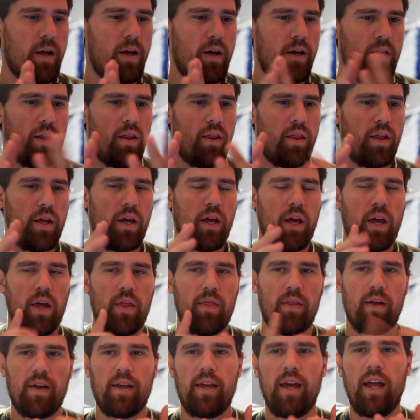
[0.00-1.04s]
the
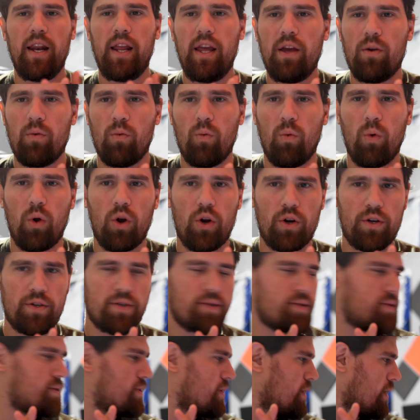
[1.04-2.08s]
Yeti
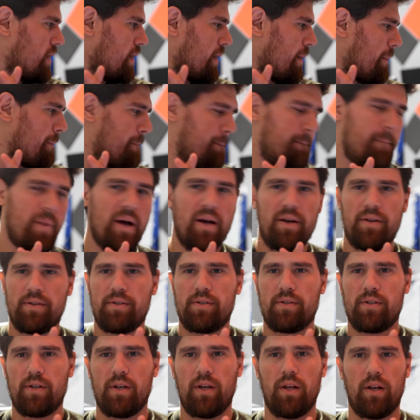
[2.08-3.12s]
works
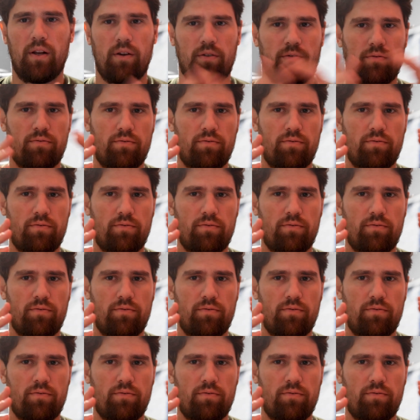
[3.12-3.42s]
best in a